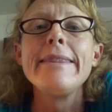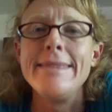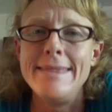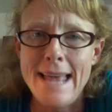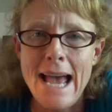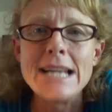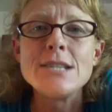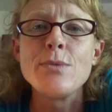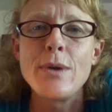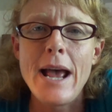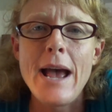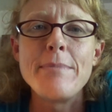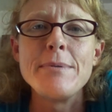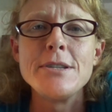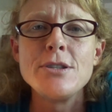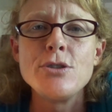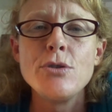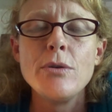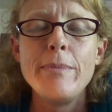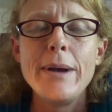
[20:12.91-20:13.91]
That's what
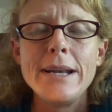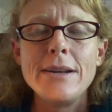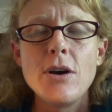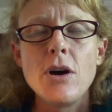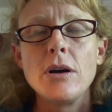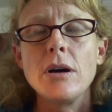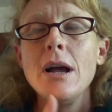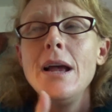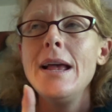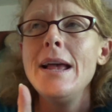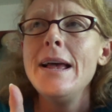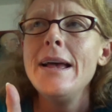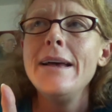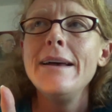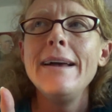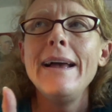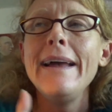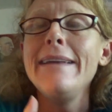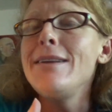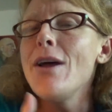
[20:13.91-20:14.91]
happens to a bait dog.
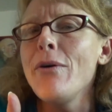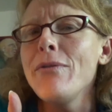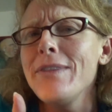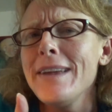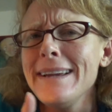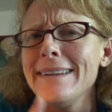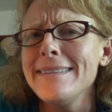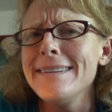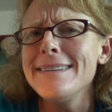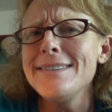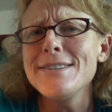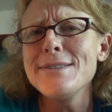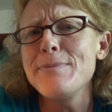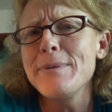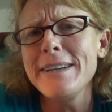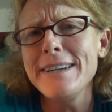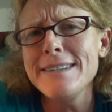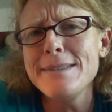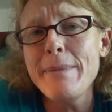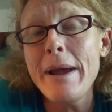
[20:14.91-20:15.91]
And don't think that just
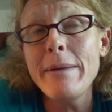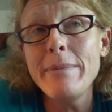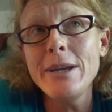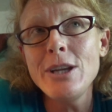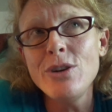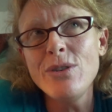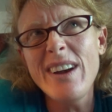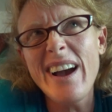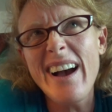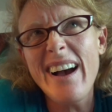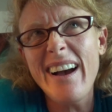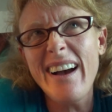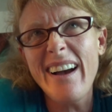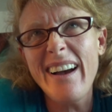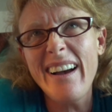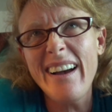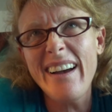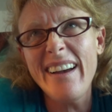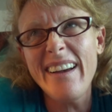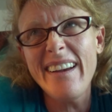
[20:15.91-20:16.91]
because maybe you don't
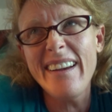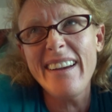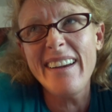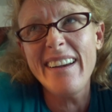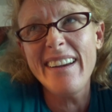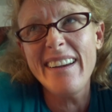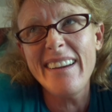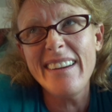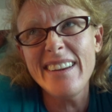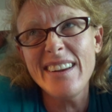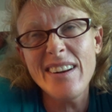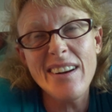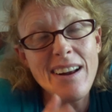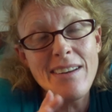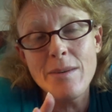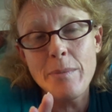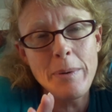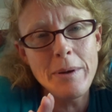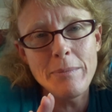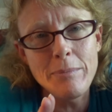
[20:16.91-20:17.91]

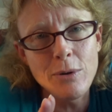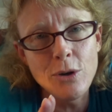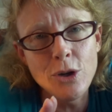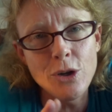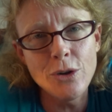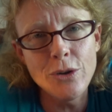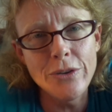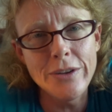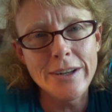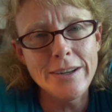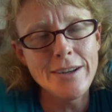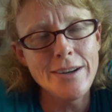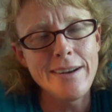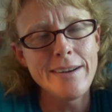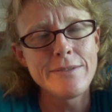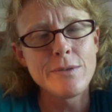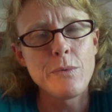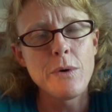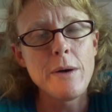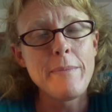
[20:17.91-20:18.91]
have a pit bull that you don't
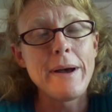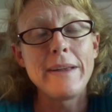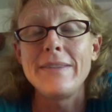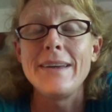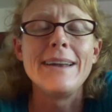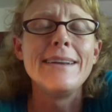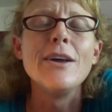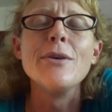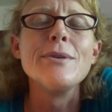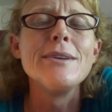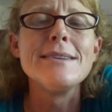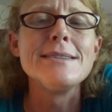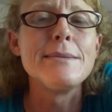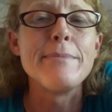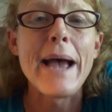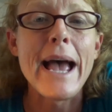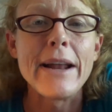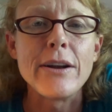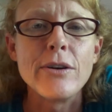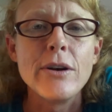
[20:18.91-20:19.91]
have to worry about that. No, it doesn't
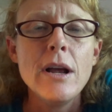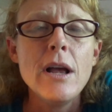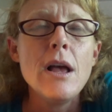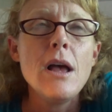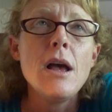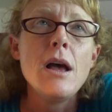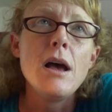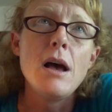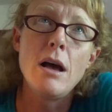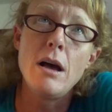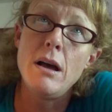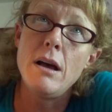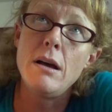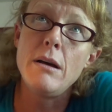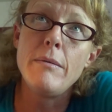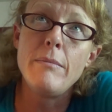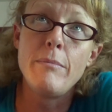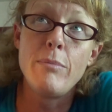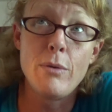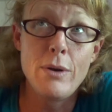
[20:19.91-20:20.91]
matter.
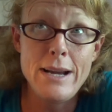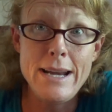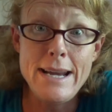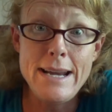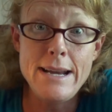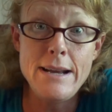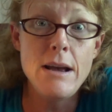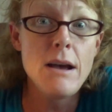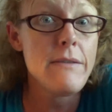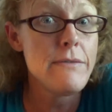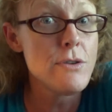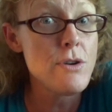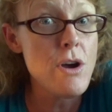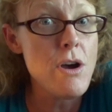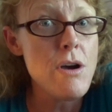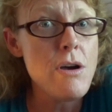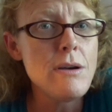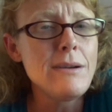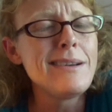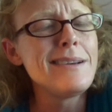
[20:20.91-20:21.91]
Breed of your
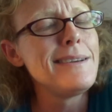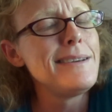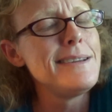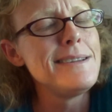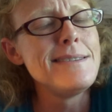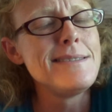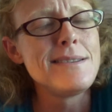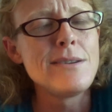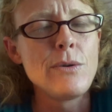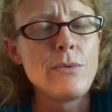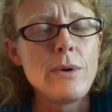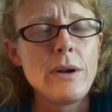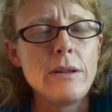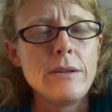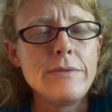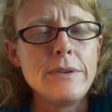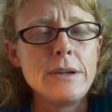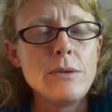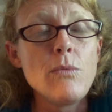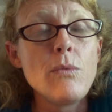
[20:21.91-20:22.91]
dog is
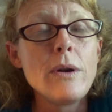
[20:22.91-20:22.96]
irrelevant.